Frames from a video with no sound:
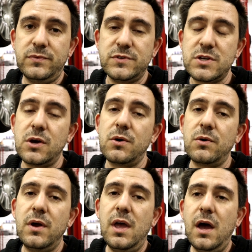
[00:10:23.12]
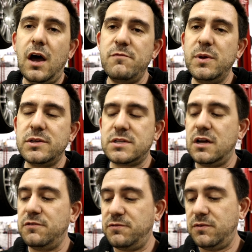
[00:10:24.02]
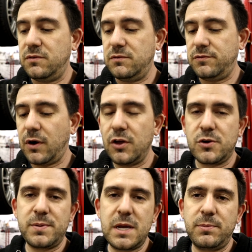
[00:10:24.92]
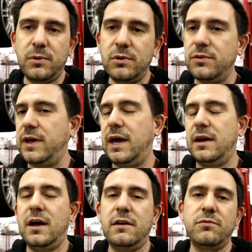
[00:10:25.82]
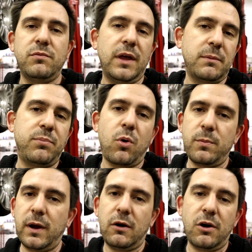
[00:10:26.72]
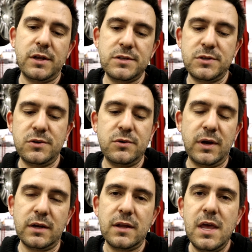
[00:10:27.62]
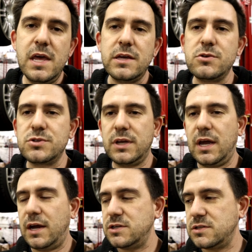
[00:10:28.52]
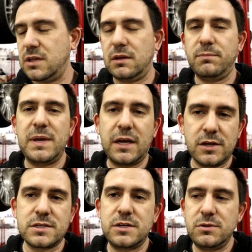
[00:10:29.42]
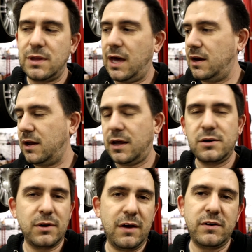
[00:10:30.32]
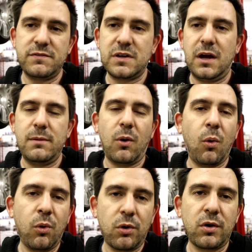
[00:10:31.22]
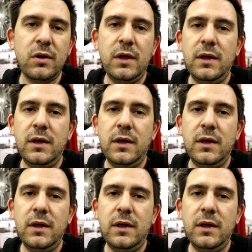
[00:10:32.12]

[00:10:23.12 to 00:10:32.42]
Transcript: So I've built stuff for other people that I've like poured my heart into, and usually I just, because I do that, I don't have enough time or